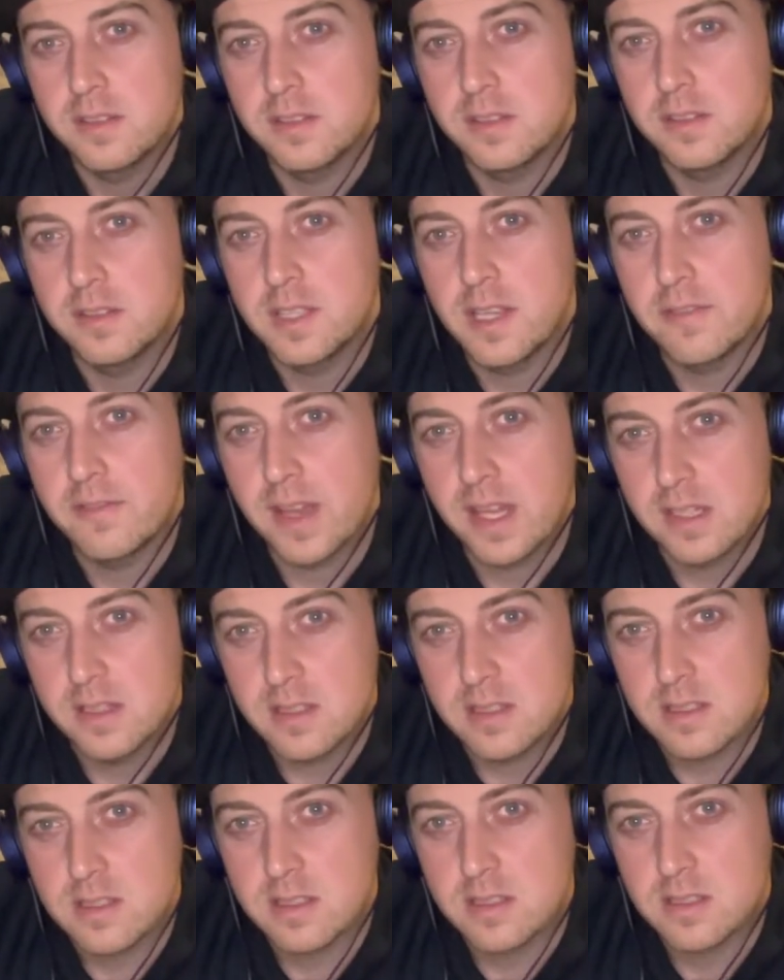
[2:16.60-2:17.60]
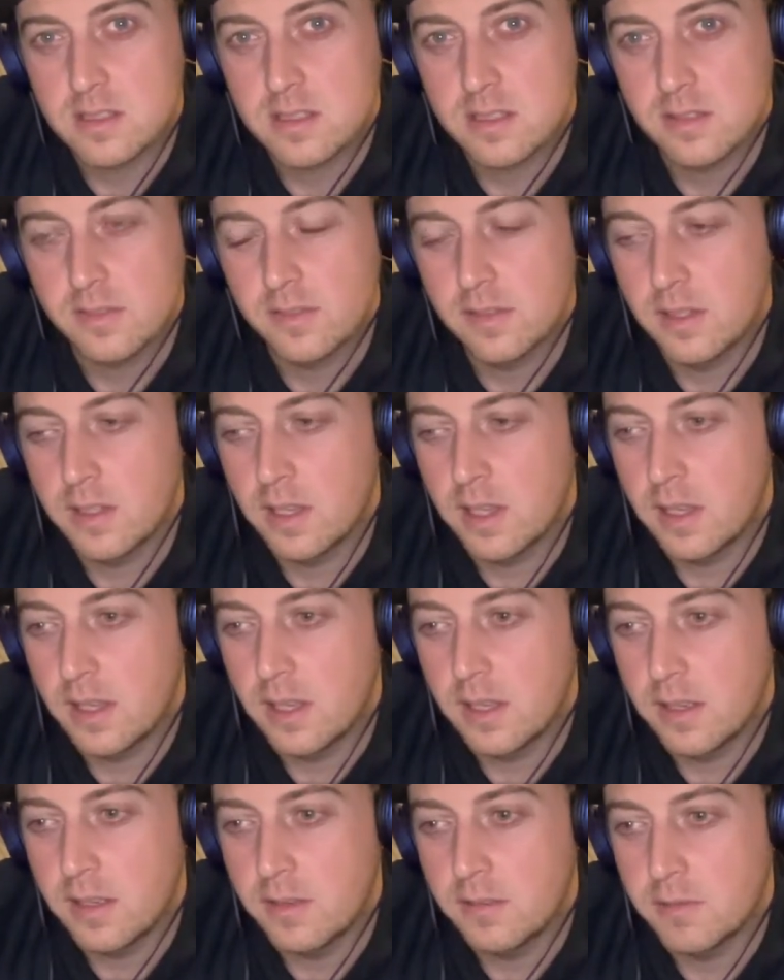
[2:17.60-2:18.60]
the events,
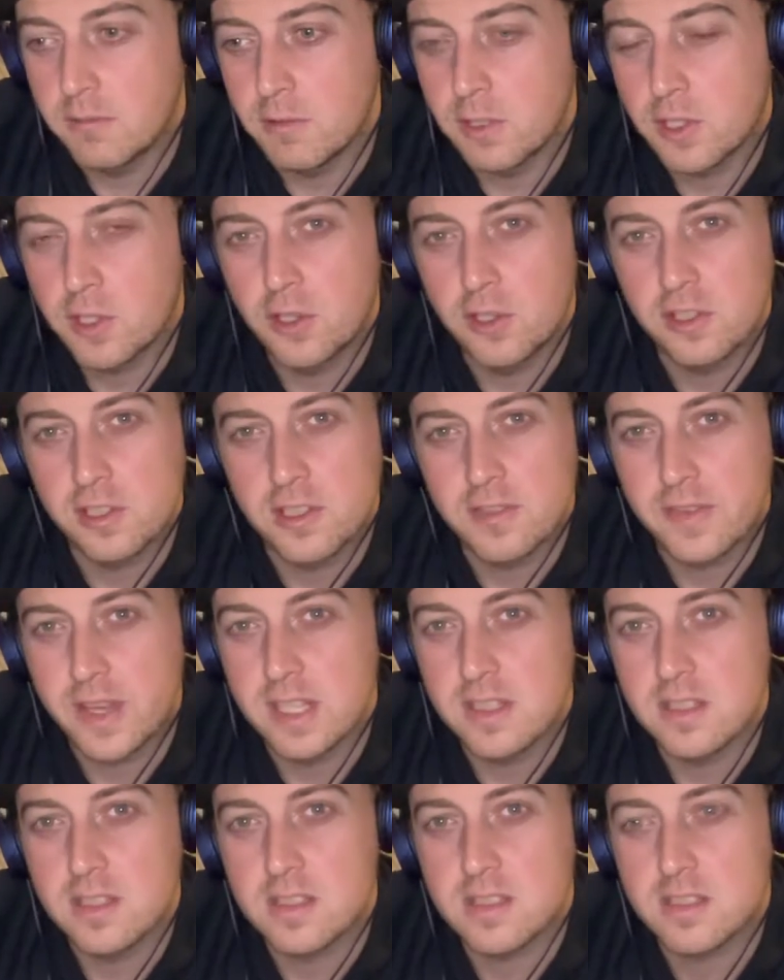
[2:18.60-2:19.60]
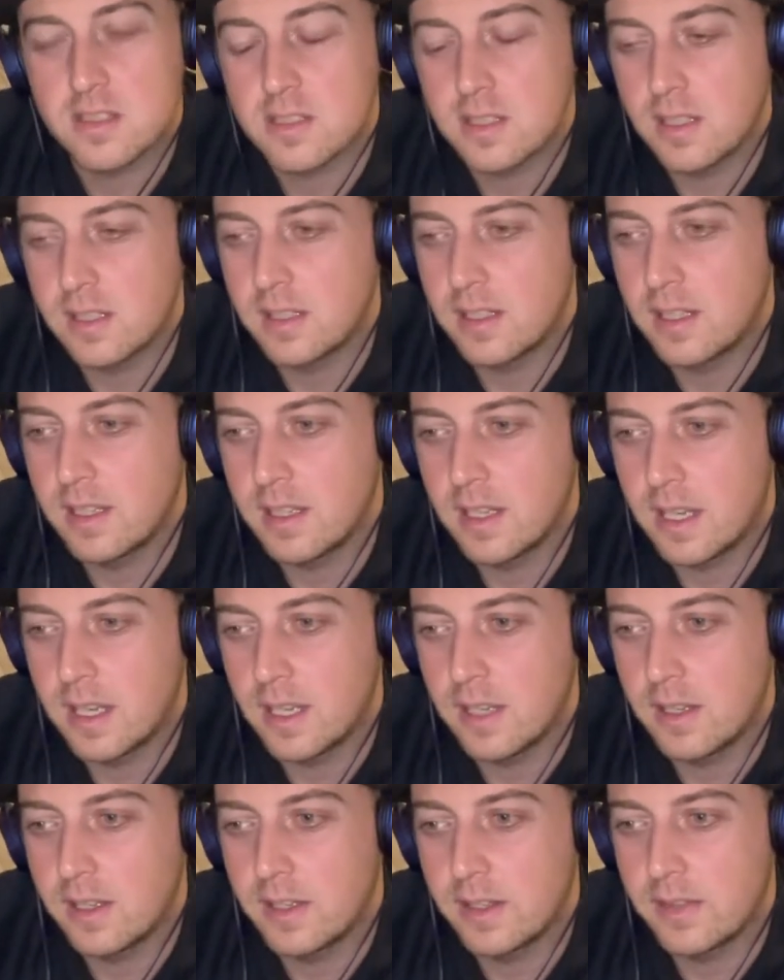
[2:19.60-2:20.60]
um, recording events,
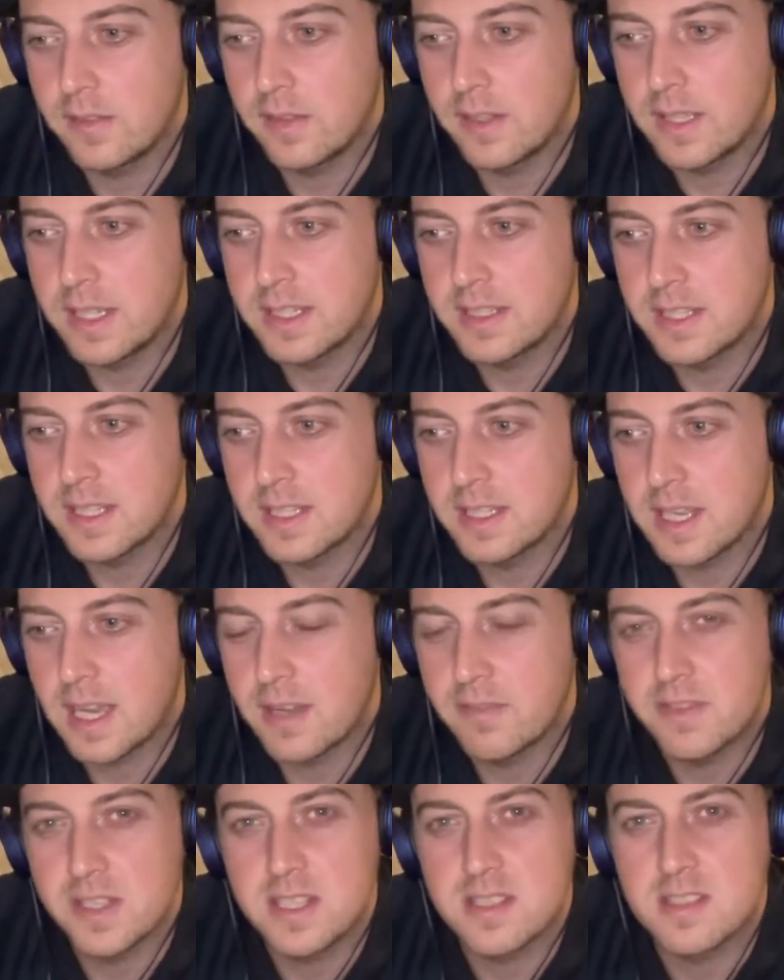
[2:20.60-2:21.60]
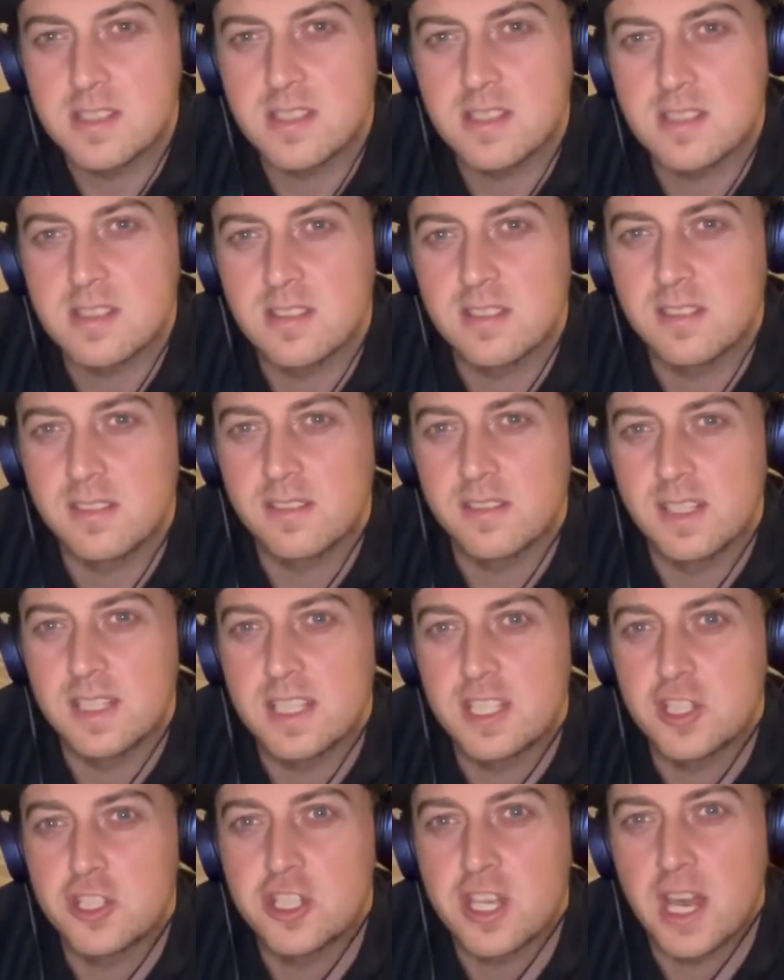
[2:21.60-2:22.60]
he did have his
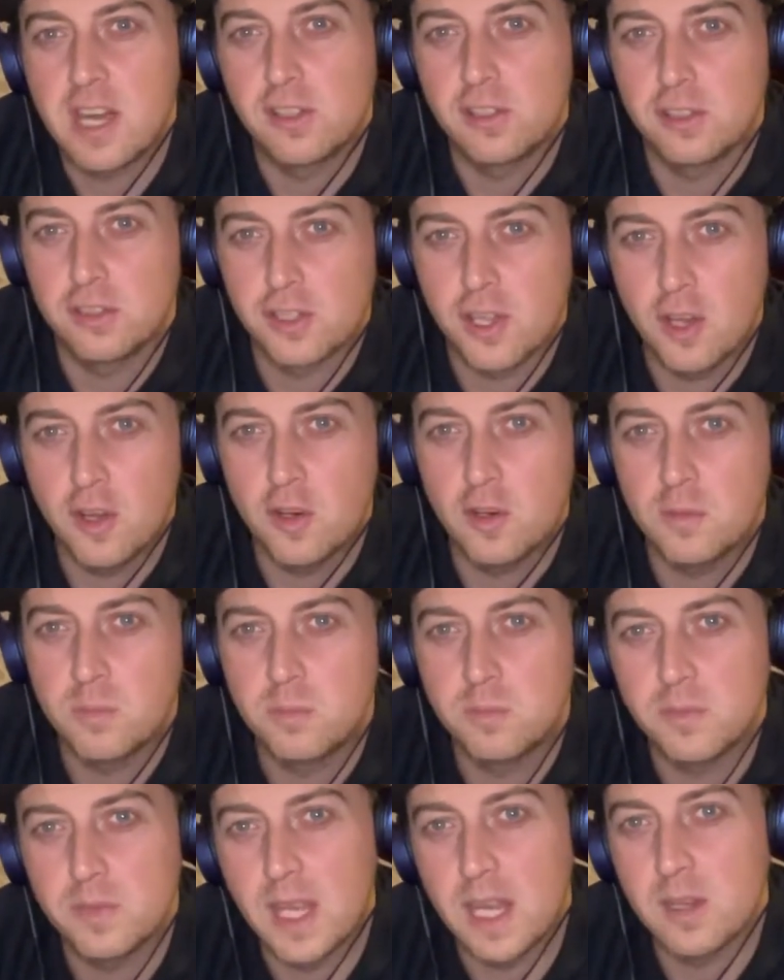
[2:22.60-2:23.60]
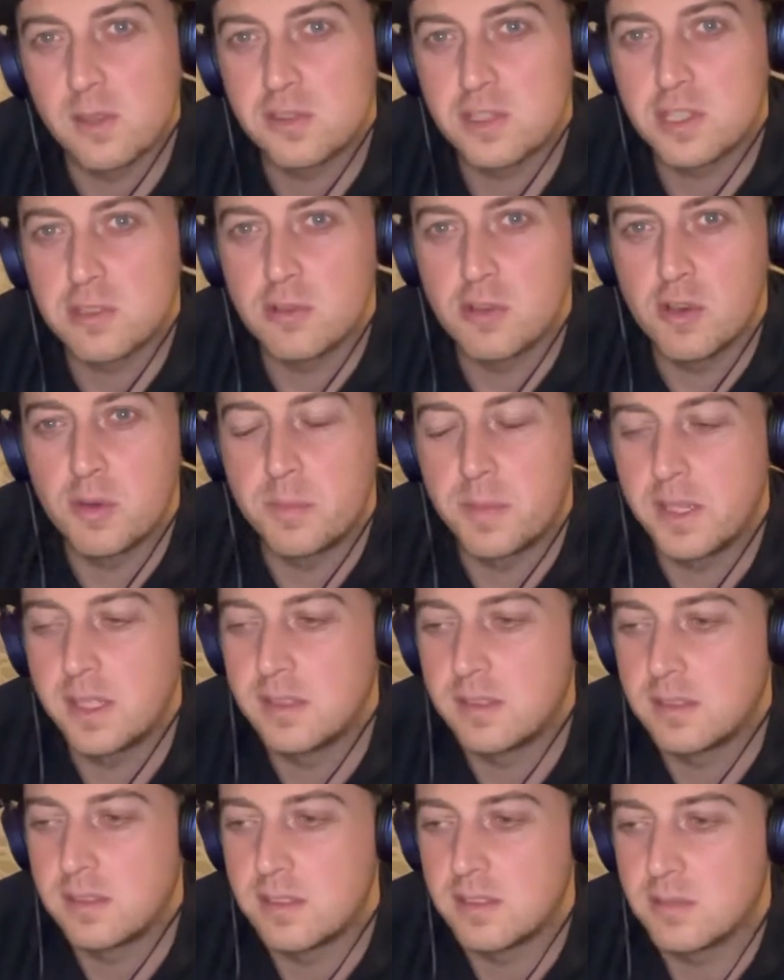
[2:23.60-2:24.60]
his childhood home, the house he grew up
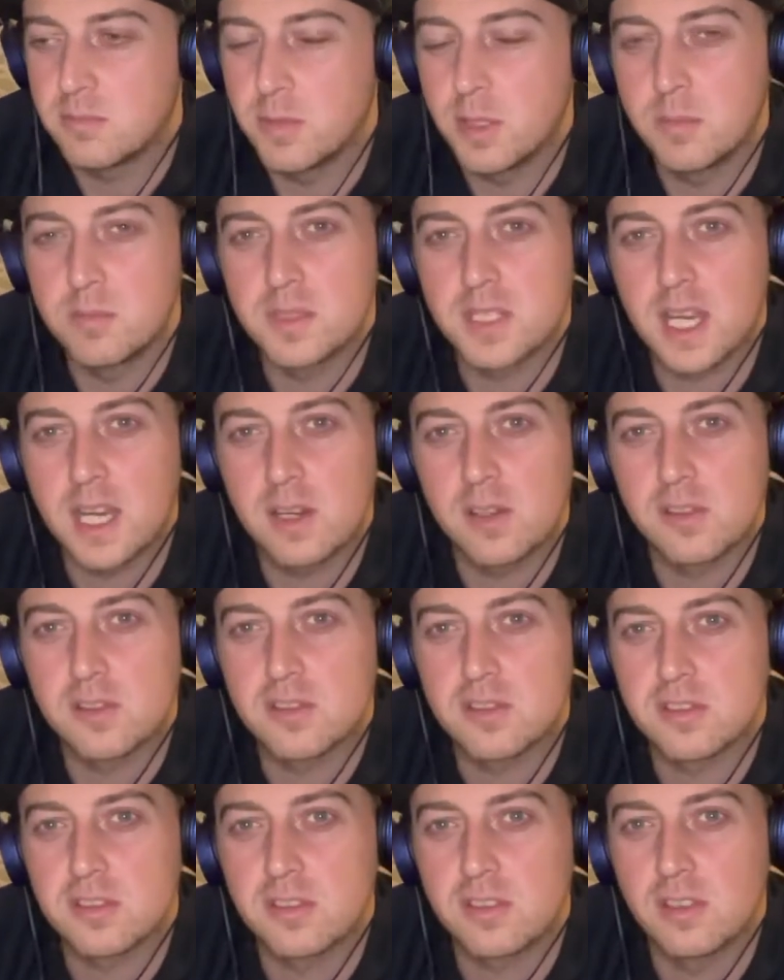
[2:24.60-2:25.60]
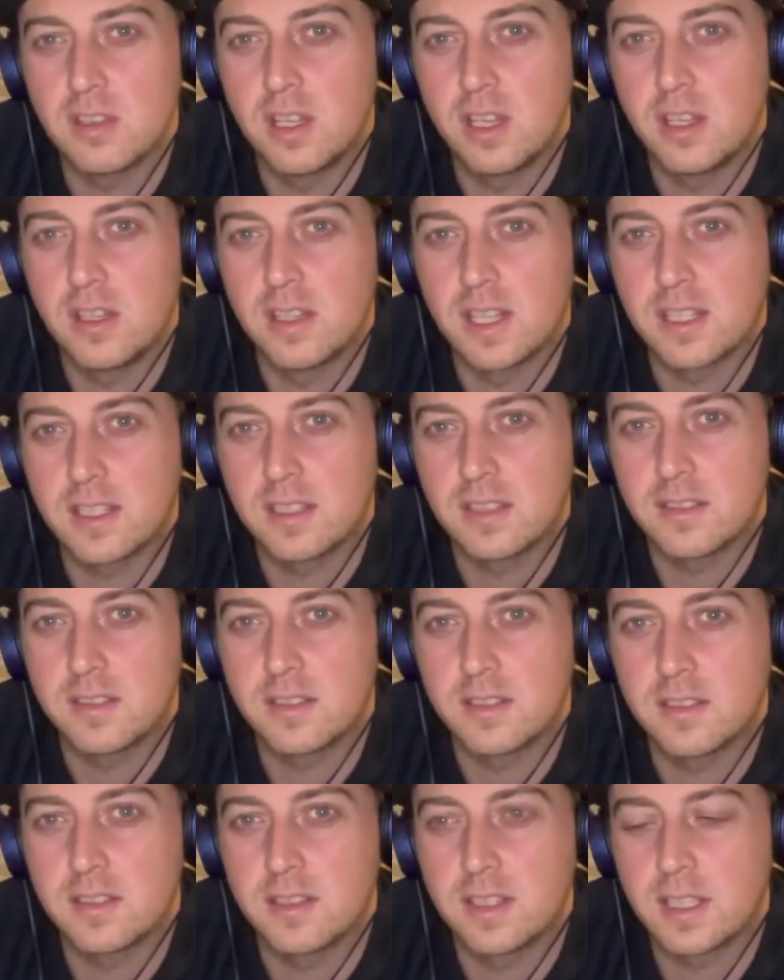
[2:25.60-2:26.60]
in, his mum's house, uh, like a,
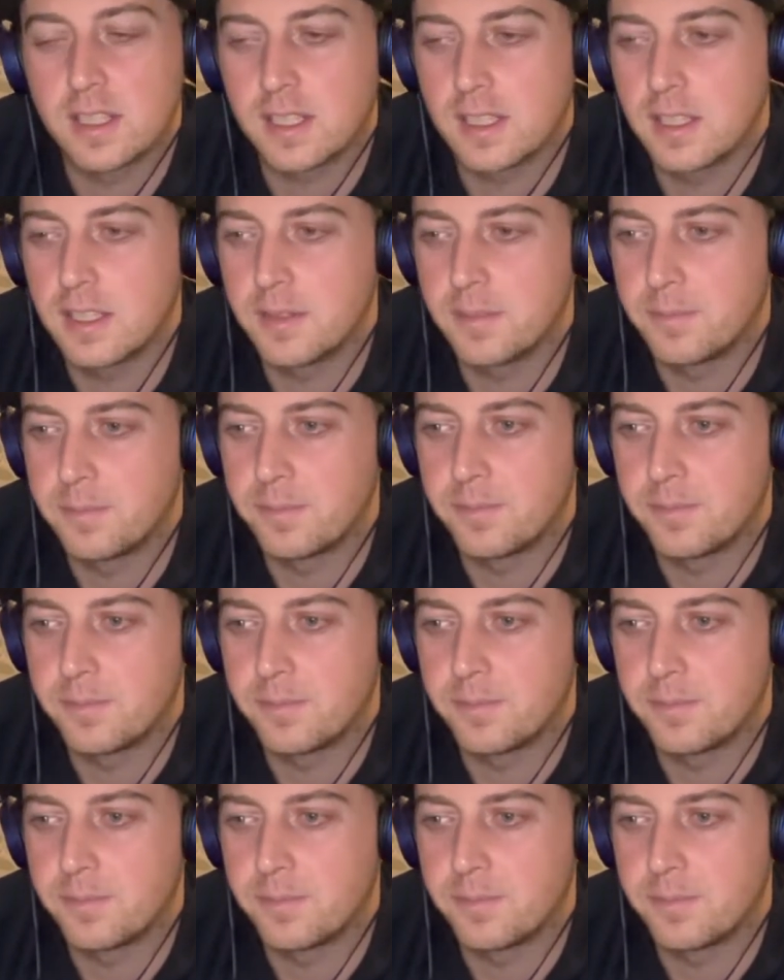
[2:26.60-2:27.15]
like a